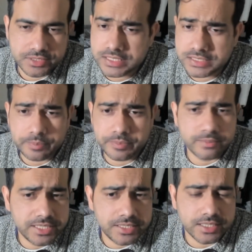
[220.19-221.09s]
That has
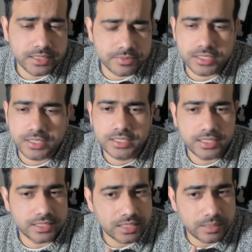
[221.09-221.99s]
happened many times.
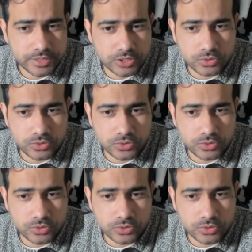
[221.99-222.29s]
It has happened